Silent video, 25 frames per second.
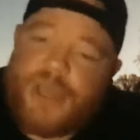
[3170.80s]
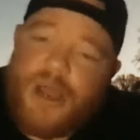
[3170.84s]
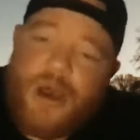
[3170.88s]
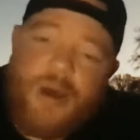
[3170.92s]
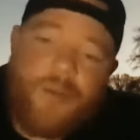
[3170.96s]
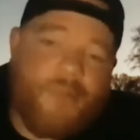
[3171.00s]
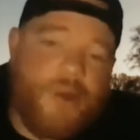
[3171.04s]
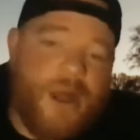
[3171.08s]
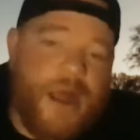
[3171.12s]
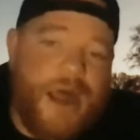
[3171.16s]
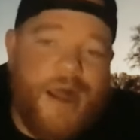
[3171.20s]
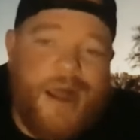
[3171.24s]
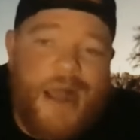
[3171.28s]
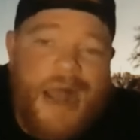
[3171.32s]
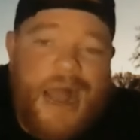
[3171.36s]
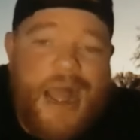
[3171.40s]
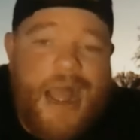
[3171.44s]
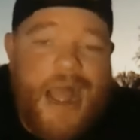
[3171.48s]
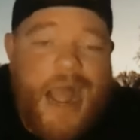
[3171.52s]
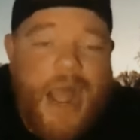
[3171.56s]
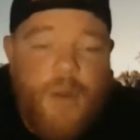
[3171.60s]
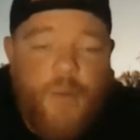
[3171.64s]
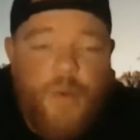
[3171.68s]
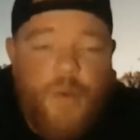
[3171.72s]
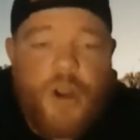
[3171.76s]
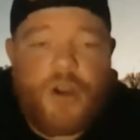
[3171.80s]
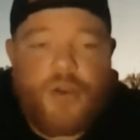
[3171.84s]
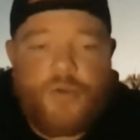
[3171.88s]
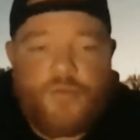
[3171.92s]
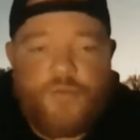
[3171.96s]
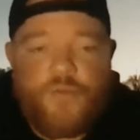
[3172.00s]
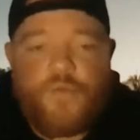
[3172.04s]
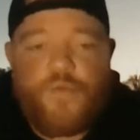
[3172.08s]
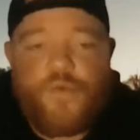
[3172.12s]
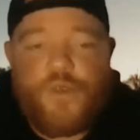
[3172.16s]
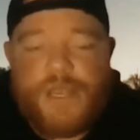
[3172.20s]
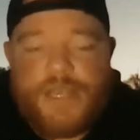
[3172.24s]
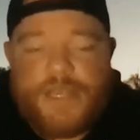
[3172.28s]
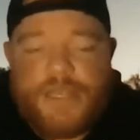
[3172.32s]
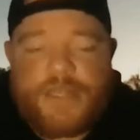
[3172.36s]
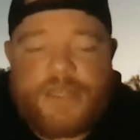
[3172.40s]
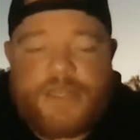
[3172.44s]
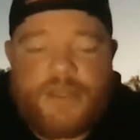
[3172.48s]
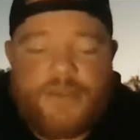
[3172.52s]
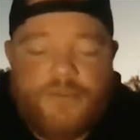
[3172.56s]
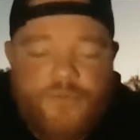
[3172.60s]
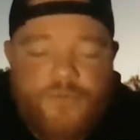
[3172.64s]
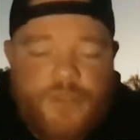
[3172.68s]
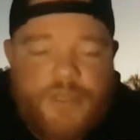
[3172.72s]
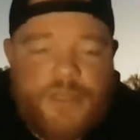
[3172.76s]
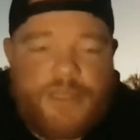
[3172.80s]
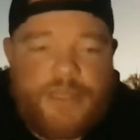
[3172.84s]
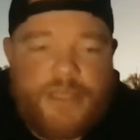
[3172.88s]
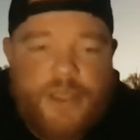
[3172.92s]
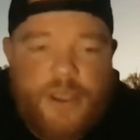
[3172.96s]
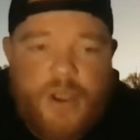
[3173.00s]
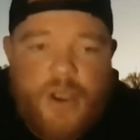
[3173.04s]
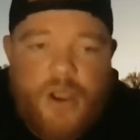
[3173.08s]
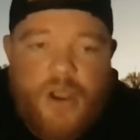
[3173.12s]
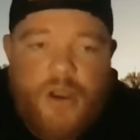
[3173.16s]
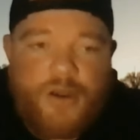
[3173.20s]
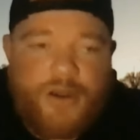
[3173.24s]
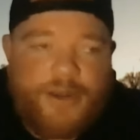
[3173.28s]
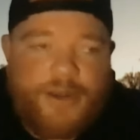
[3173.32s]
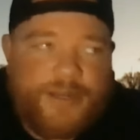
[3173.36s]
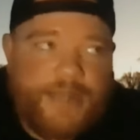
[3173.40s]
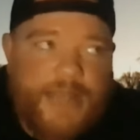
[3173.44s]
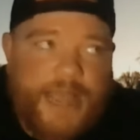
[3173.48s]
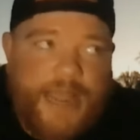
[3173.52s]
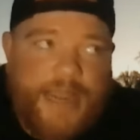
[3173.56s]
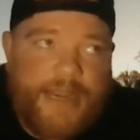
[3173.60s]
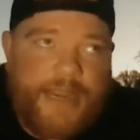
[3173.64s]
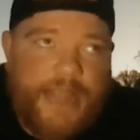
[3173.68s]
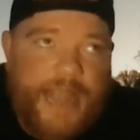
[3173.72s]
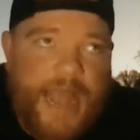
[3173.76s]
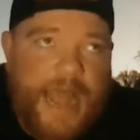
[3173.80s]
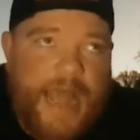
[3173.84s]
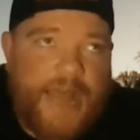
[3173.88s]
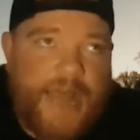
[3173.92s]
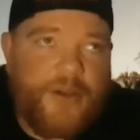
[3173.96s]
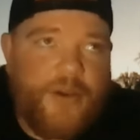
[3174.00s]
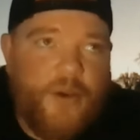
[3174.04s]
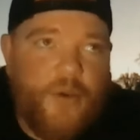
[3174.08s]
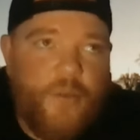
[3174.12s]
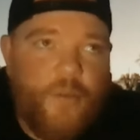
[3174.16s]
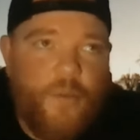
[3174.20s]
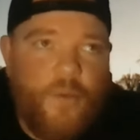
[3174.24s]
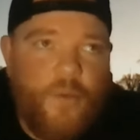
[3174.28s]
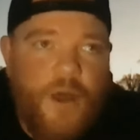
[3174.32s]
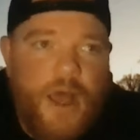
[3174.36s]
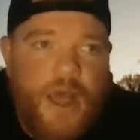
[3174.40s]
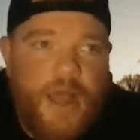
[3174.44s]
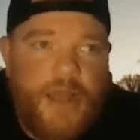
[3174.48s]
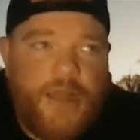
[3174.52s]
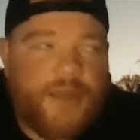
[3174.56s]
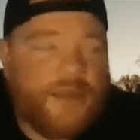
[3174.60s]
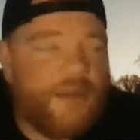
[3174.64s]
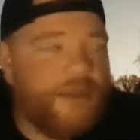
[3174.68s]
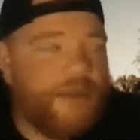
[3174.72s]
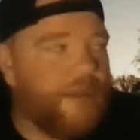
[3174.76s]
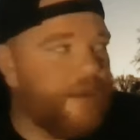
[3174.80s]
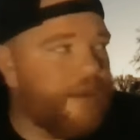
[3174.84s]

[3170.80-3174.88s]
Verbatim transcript: I, I, I work really, really hard and like, I don't want,